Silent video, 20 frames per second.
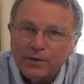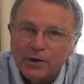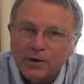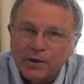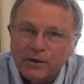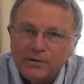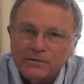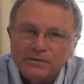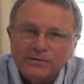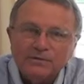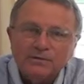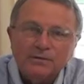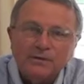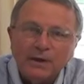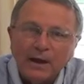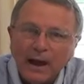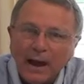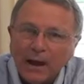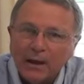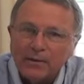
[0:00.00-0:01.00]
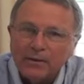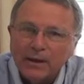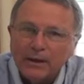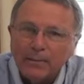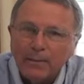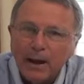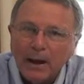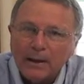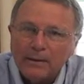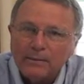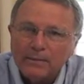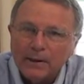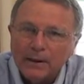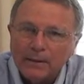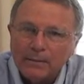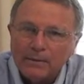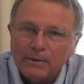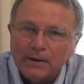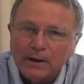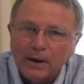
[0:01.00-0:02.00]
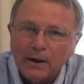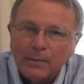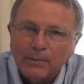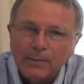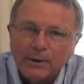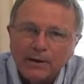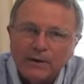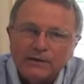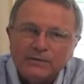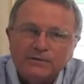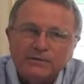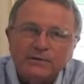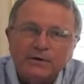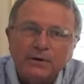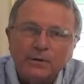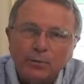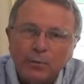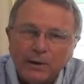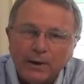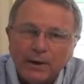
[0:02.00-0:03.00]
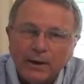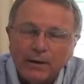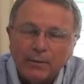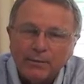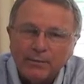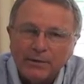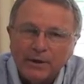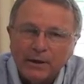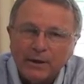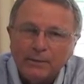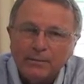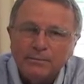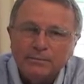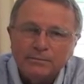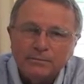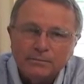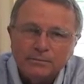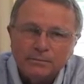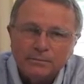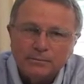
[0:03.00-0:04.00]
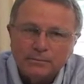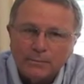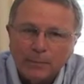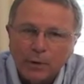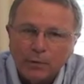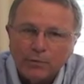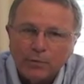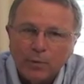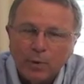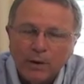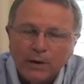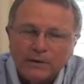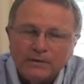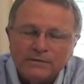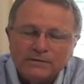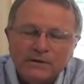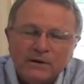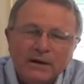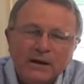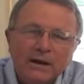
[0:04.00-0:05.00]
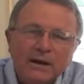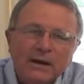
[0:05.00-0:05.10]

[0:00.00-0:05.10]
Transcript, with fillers: thoughts, how they might be able to help us or we help them both ways